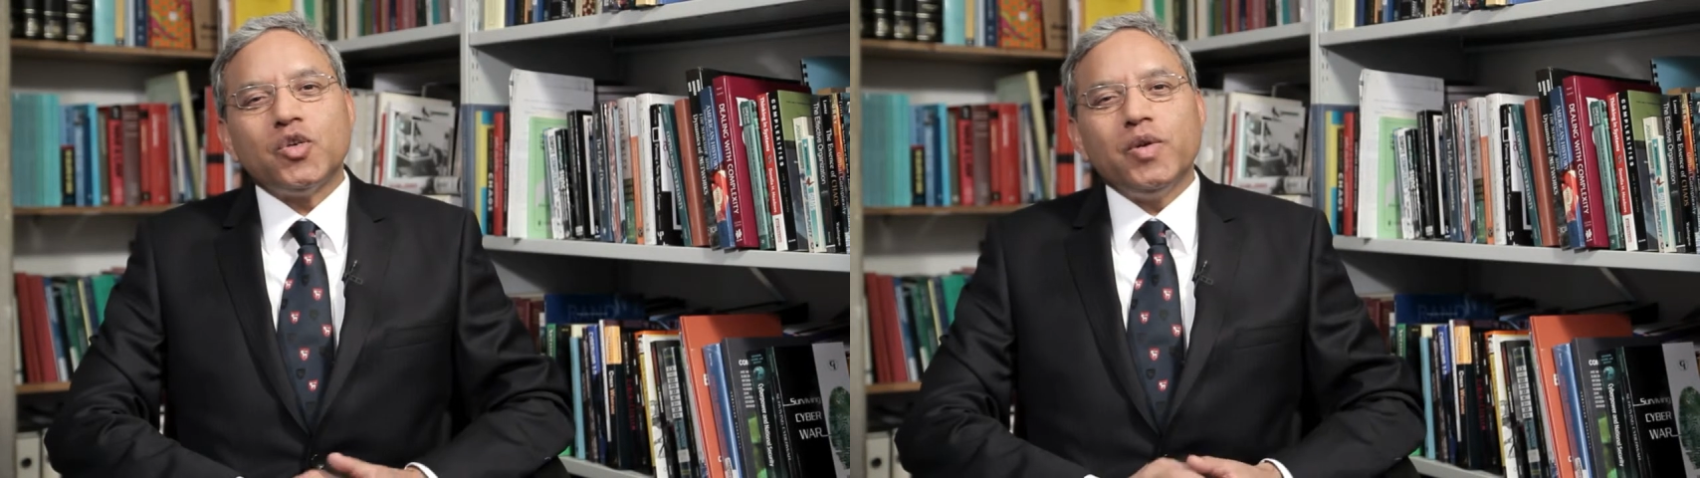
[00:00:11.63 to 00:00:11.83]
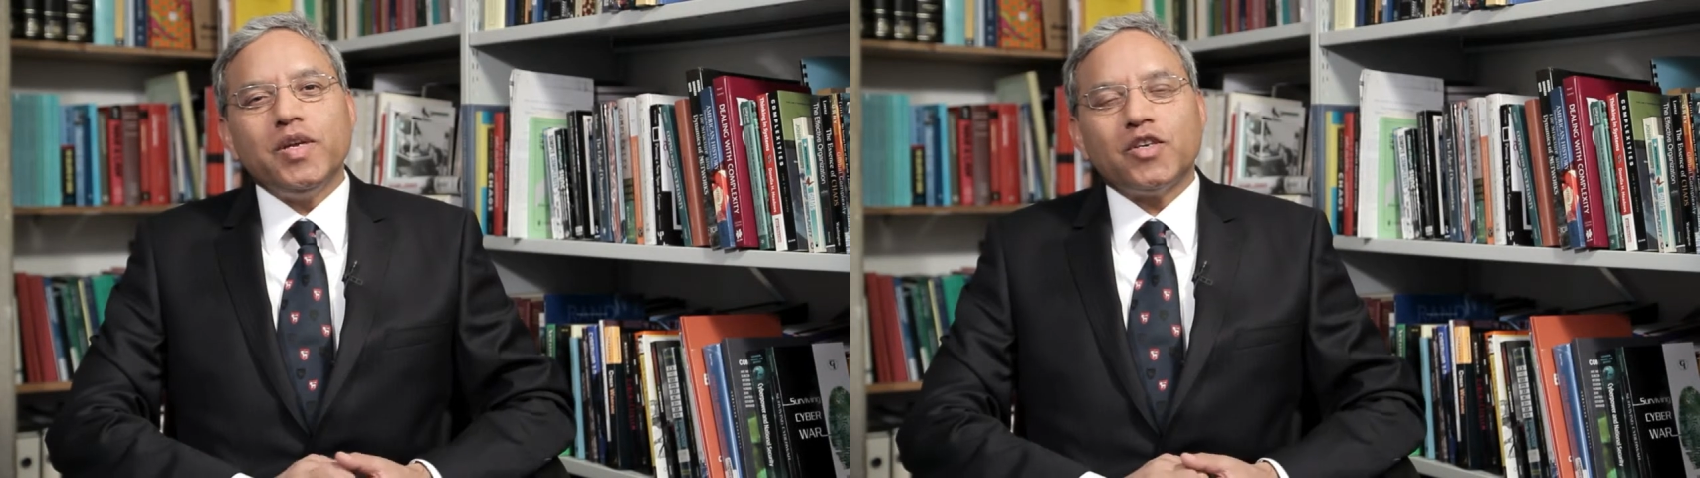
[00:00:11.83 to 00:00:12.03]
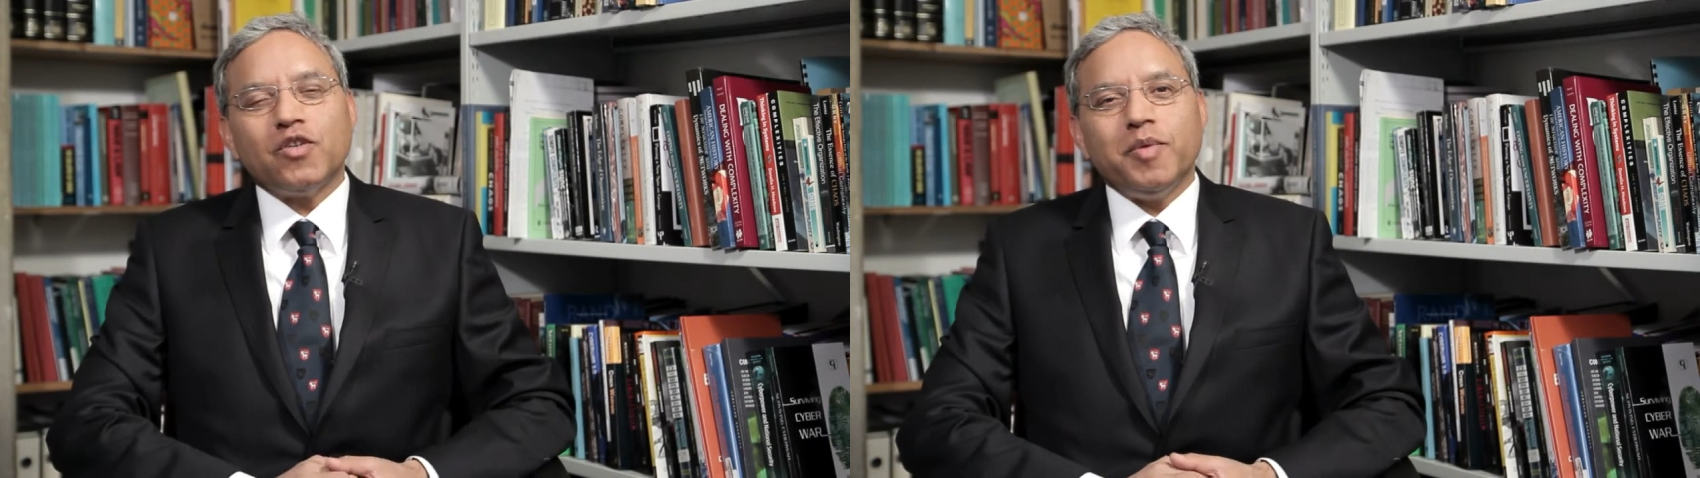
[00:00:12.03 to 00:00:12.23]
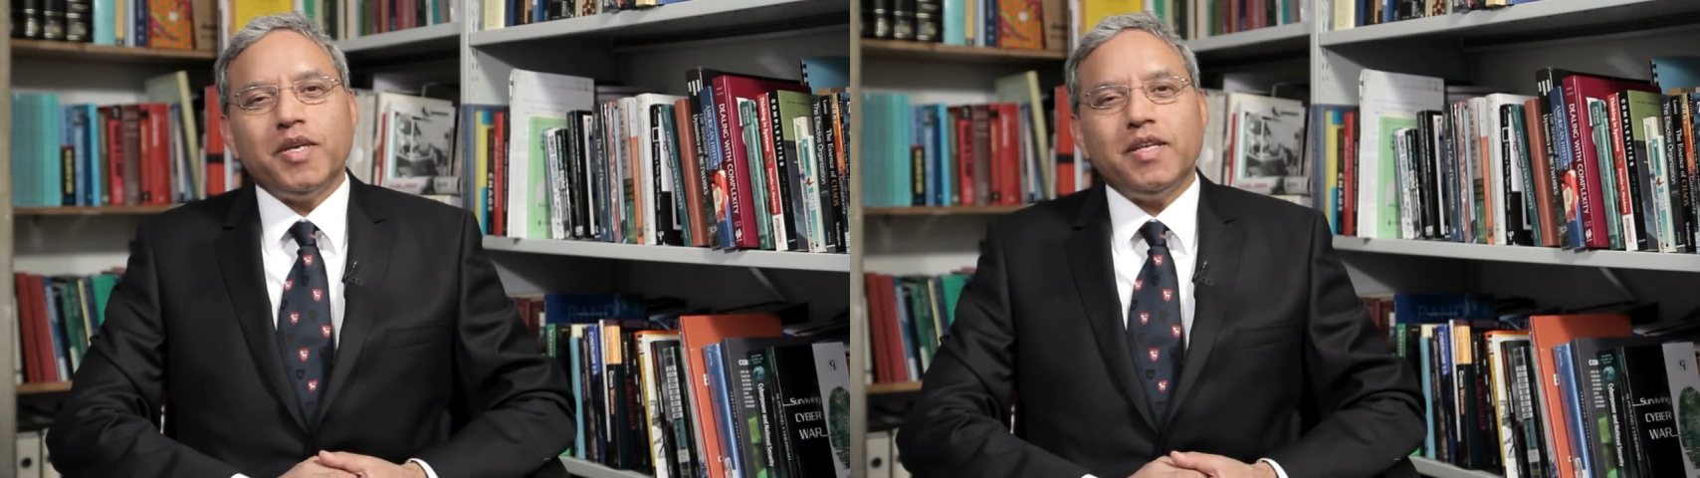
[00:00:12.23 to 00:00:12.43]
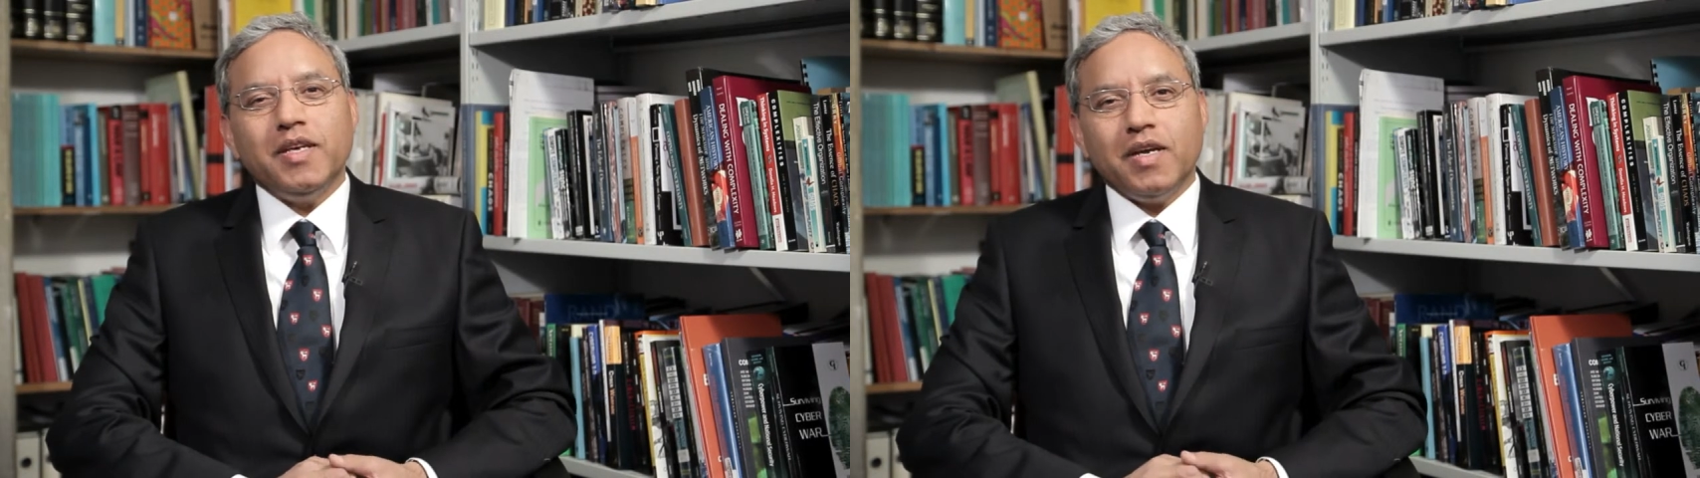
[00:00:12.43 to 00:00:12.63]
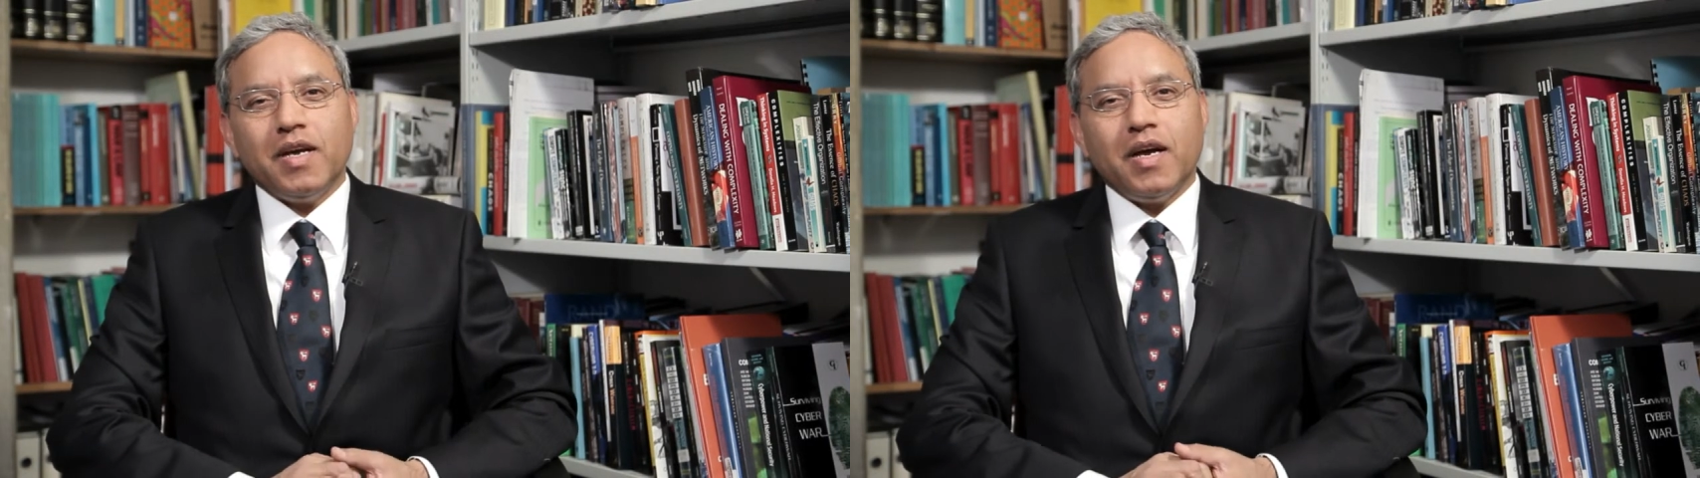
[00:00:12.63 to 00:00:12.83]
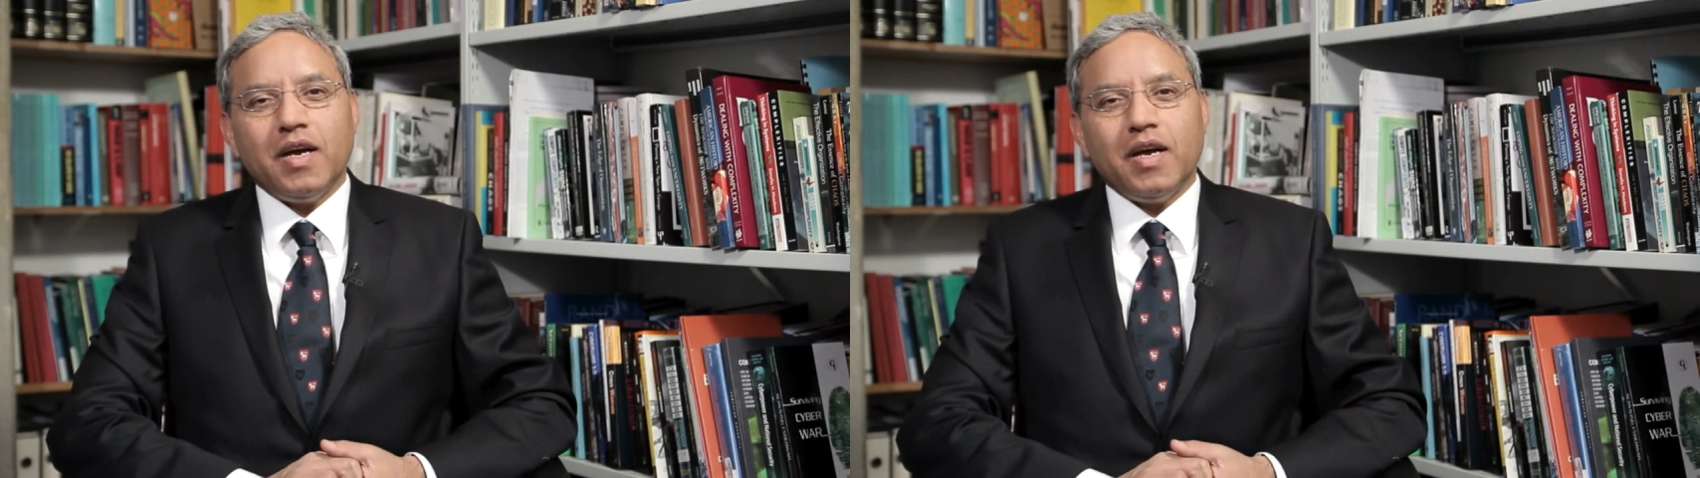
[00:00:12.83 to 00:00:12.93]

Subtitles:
Surya Subedi.